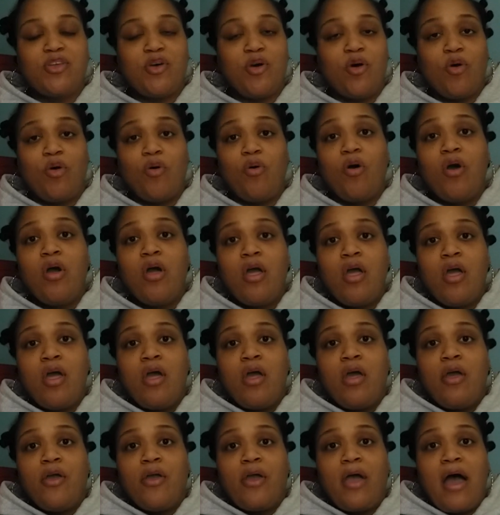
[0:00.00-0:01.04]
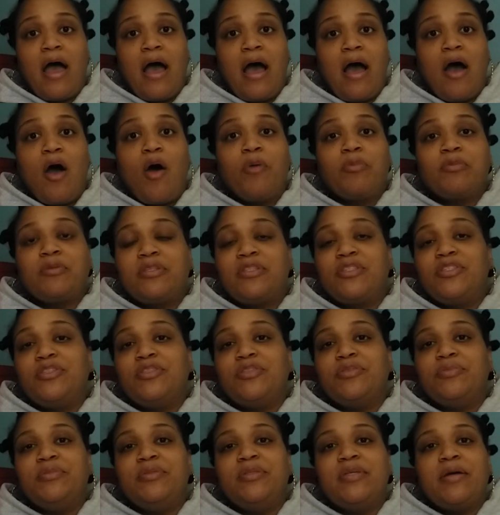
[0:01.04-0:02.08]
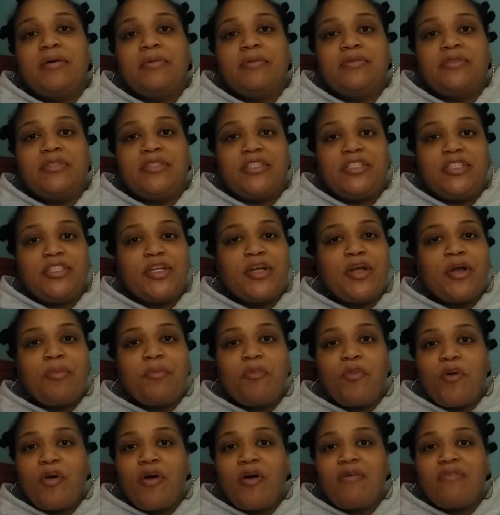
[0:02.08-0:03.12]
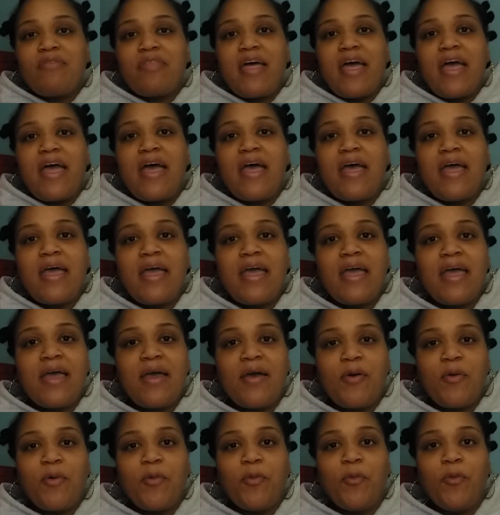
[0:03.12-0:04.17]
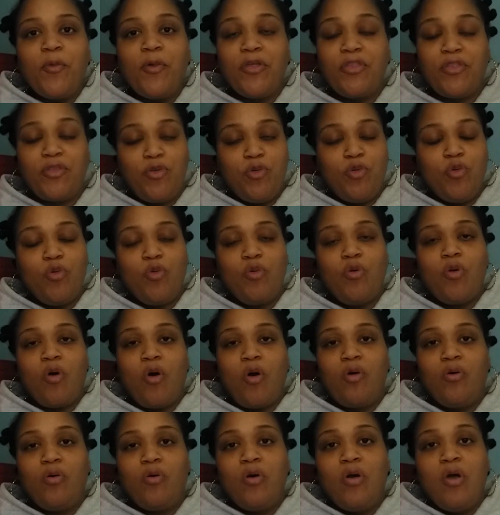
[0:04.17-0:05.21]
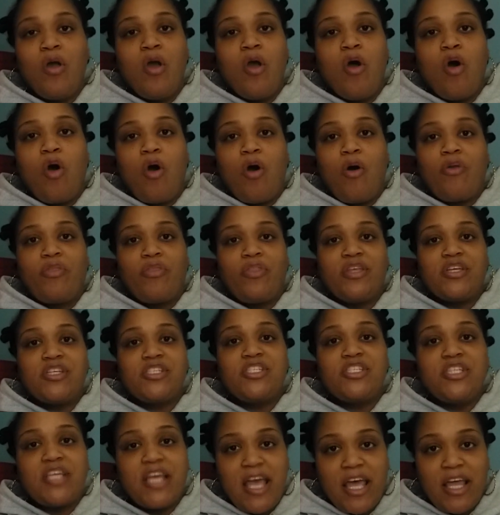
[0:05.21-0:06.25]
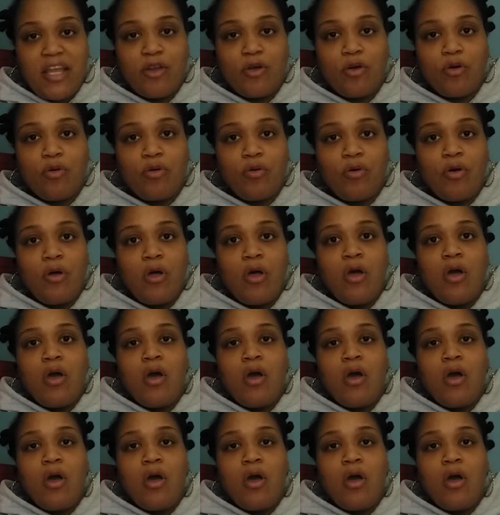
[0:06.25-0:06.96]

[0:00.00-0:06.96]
So I hope to be able to share more of that with you on this channel.